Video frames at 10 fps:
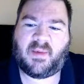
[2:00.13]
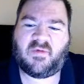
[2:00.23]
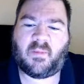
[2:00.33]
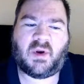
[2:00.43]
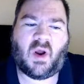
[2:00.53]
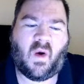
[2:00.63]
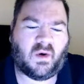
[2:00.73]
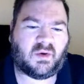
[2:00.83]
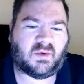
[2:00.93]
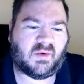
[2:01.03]
from an
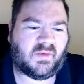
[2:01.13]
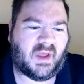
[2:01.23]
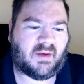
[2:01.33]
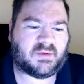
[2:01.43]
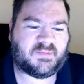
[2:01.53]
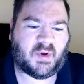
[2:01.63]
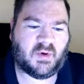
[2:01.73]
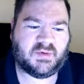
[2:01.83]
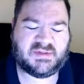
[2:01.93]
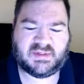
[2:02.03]
article that was
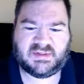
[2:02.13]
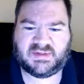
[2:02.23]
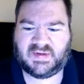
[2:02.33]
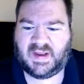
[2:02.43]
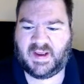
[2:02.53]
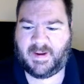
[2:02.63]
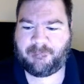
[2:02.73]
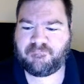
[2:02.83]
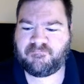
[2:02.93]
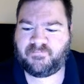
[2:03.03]
posted
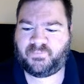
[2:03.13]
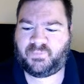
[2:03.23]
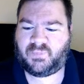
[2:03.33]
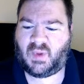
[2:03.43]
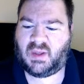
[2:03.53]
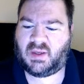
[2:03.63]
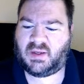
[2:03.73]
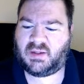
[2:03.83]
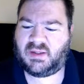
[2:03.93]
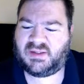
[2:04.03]
today.
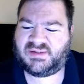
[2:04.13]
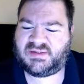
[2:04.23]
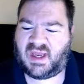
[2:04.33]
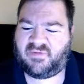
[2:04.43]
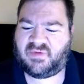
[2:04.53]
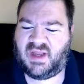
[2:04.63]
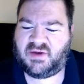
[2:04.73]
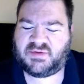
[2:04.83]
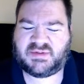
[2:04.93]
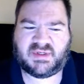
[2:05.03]
It's kind of an
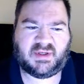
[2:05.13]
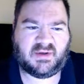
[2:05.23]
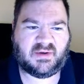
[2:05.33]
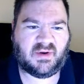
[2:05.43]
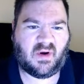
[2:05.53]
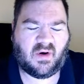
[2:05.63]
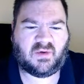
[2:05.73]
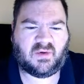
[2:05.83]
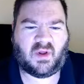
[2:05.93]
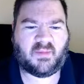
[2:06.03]
interesting
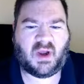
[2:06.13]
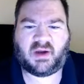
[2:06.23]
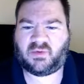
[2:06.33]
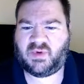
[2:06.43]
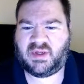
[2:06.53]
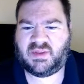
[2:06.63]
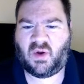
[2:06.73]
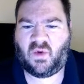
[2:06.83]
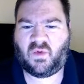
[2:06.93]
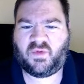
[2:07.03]
article. I'm not going to read
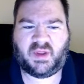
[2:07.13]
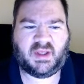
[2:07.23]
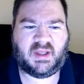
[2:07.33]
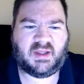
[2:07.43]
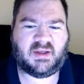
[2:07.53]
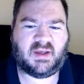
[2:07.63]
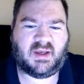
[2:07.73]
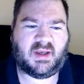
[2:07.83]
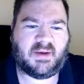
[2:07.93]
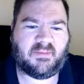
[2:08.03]
the whole thing,
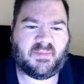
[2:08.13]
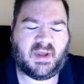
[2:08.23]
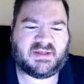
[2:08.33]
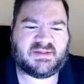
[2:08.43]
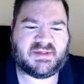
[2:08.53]
but